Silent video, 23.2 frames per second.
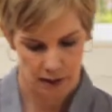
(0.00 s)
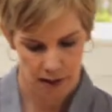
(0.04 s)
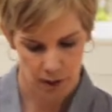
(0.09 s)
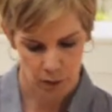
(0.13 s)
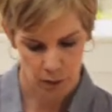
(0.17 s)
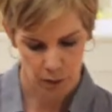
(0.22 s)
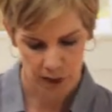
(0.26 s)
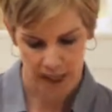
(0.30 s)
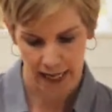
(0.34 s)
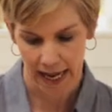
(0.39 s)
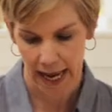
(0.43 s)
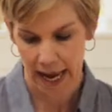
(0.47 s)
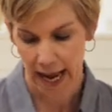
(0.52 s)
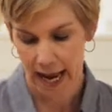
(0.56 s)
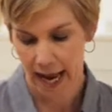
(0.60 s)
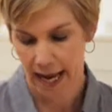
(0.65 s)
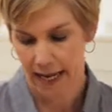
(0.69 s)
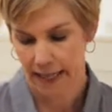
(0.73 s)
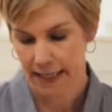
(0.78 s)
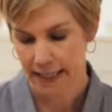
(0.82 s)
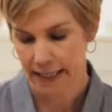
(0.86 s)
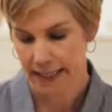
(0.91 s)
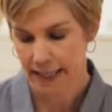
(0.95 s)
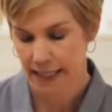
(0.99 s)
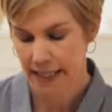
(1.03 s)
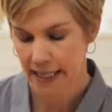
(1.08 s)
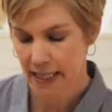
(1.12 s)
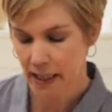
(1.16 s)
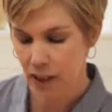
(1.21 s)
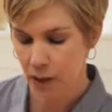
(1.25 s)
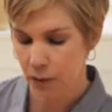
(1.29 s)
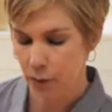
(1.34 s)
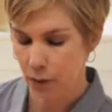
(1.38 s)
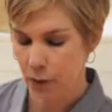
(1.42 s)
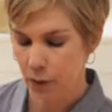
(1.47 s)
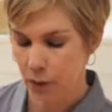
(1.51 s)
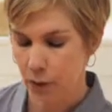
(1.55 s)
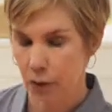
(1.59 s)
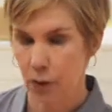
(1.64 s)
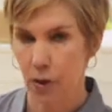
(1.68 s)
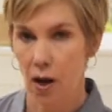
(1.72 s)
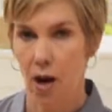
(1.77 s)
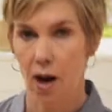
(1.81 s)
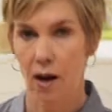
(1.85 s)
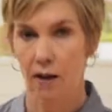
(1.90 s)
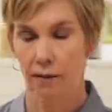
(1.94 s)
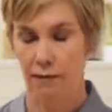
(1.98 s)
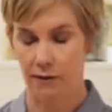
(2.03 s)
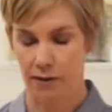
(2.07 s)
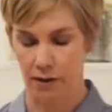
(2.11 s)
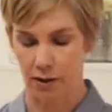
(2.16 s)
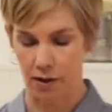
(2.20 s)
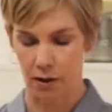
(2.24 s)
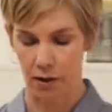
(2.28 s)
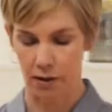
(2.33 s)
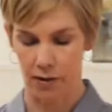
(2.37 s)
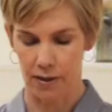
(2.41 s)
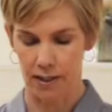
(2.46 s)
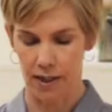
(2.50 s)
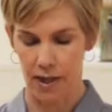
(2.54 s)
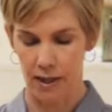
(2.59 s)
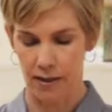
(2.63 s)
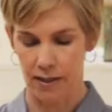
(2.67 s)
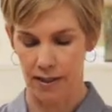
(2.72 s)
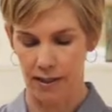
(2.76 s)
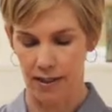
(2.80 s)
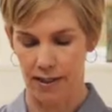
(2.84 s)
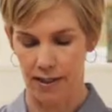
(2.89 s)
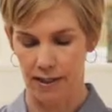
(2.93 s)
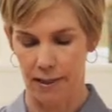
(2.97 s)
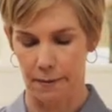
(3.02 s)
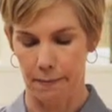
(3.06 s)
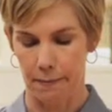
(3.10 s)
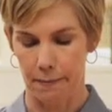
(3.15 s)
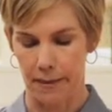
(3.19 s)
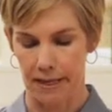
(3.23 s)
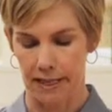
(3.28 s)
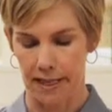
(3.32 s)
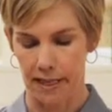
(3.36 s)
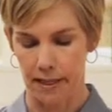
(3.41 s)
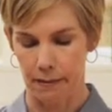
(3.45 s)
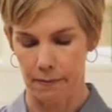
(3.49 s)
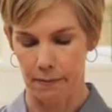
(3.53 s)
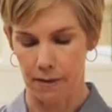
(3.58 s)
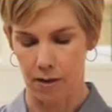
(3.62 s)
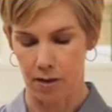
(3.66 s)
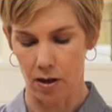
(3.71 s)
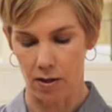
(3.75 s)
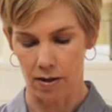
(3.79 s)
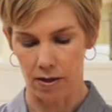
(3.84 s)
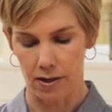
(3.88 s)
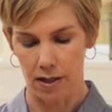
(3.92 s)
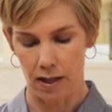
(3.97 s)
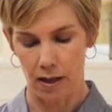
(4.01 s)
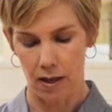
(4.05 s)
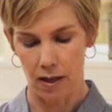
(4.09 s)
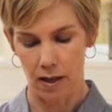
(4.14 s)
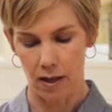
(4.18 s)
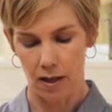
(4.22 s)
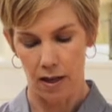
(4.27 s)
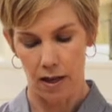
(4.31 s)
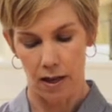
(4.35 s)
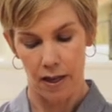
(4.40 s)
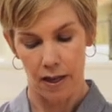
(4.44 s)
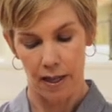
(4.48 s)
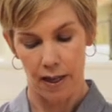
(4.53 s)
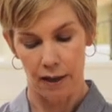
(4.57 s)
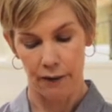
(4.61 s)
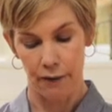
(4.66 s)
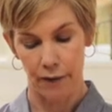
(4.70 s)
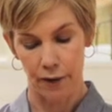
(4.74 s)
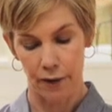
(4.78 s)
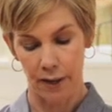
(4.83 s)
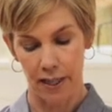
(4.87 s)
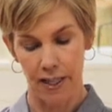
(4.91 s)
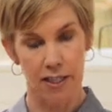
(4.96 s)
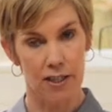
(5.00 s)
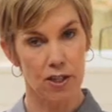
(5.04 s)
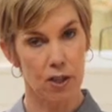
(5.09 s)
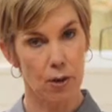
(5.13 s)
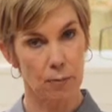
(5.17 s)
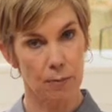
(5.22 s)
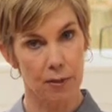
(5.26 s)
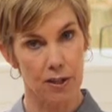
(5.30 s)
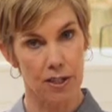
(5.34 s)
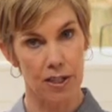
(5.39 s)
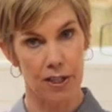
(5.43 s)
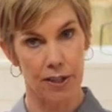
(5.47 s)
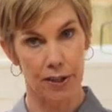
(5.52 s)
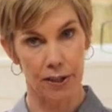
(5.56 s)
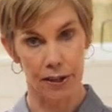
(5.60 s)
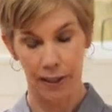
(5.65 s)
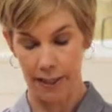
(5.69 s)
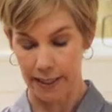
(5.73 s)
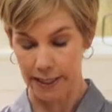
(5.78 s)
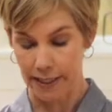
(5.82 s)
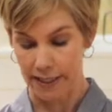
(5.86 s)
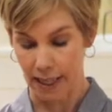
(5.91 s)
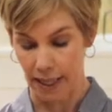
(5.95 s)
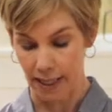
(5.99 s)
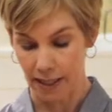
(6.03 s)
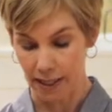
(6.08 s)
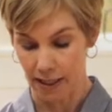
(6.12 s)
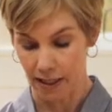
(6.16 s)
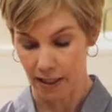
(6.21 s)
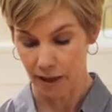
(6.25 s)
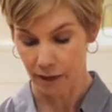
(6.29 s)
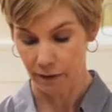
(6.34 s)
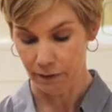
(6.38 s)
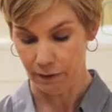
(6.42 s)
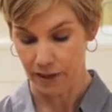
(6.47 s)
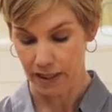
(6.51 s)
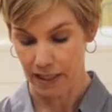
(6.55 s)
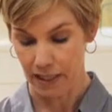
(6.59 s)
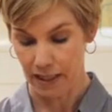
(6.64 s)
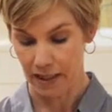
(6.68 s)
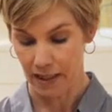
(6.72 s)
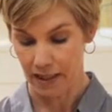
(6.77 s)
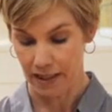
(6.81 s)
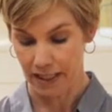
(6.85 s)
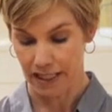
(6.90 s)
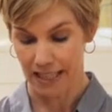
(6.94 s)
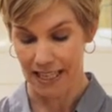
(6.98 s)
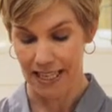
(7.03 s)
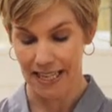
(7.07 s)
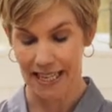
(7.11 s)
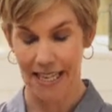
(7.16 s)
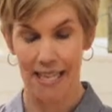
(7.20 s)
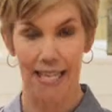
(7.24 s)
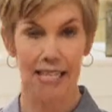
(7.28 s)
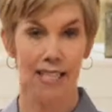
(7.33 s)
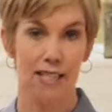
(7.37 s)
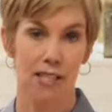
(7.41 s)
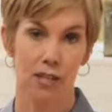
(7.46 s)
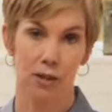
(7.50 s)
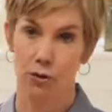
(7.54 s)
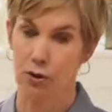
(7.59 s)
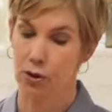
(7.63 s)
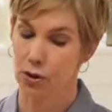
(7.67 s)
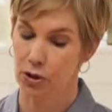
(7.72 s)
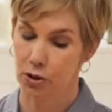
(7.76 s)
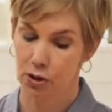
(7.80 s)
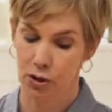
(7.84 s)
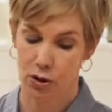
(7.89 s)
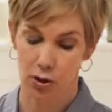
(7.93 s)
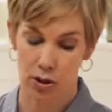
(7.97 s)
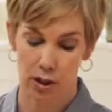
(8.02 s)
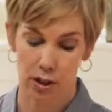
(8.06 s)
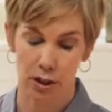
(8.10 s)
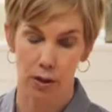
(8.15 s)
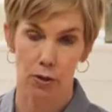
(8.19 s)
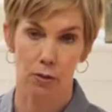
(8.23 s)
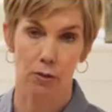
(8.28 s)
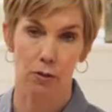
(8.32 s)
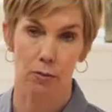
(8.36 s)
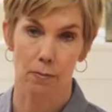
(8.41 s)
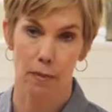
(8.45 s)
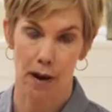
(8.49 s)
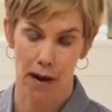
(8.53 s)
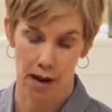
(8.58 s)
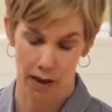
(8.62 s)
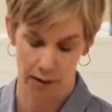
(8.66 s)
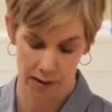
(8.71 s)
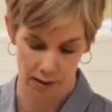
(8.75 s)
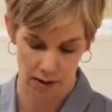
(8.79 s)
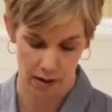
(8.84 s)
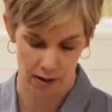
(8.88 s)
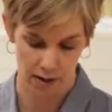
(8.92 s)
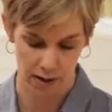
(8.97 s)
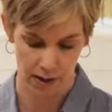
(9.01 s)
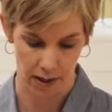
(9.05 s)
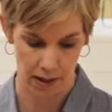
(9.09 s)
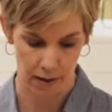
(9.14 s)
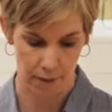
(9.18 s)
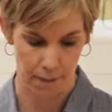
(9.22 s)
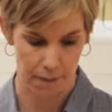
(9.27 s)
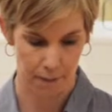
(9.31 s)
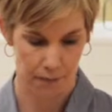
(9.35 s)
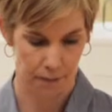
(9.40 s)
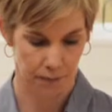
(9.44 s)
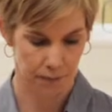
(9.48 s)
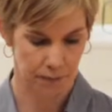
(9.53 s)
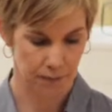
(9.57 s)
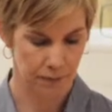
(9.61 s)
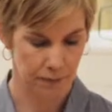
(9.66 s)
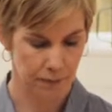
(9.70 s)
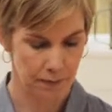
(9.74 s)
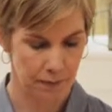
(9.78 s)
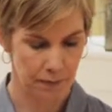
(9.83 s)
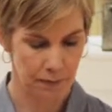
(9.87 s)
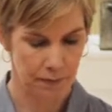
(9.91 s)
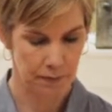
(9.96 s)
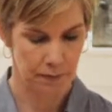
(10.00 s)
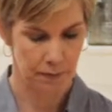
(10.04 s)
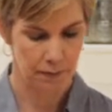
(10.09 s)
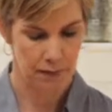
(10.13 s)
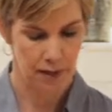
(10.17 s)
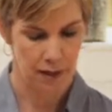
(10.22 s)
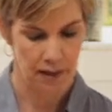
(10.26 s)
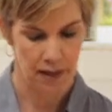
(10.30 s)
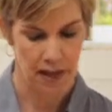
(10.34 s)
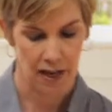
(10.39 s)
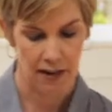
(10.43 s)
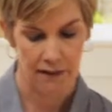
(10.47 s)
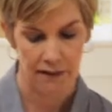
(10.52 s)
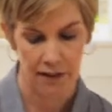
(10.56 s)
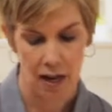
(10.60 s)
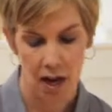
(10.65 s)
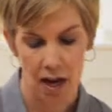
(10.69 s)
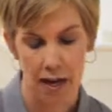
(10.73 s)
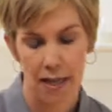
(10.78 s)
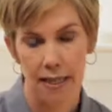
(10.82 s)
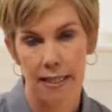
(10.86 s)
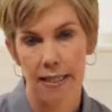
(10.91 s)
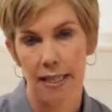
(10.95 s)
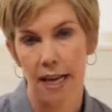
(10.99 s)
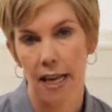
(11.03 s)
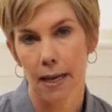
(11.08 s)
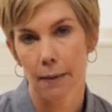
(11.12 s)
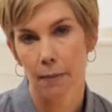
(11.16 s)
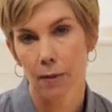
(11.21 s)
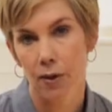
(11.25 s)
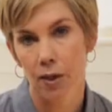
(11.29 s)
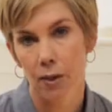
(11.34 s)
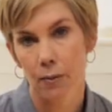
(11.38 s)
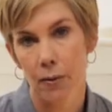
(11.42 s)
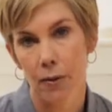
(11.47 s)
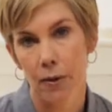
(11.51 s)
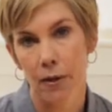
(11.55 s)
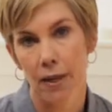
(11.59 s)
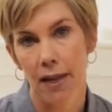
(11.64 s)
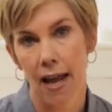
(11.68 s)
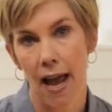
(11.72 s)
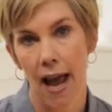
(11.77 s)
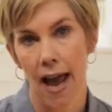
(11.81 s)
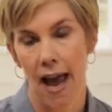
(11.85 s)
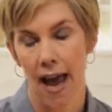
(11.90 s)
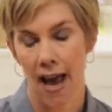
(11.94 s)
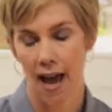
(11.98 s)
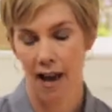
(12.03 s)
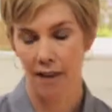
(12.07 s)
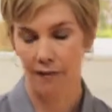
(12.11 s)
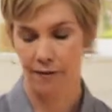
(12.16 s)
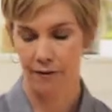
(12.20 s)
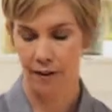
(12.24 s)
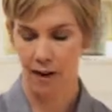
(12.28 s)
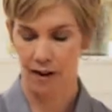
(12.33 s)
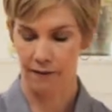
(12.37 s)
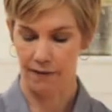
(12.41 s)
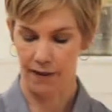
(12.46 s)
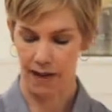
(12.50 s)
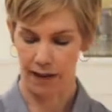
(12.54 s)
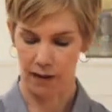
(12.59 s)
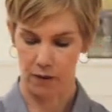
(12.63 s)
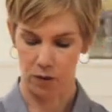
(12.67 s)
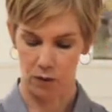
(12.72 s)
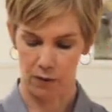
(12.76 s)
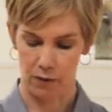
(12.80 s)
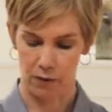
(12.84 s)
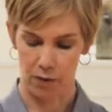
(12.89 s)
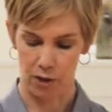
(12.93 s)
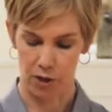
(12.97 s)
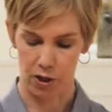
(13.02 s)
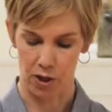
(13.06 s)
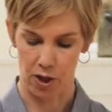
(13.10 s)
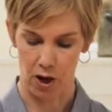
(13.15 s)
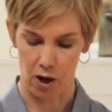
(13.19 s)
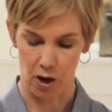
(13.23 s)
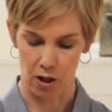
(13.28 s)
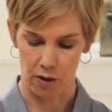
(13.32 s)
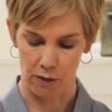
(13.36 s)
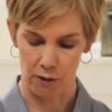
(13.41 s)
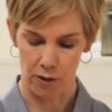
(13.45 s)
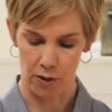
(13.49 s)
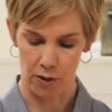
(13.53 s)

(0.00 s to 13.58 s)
And we're gonna add a teaspoon of salsa. This is a medium salsa. If your kids are particularly sensitive to, to heat, you can certainly use mild salsa. And I've got a tablespoon and a half of extra virgin olive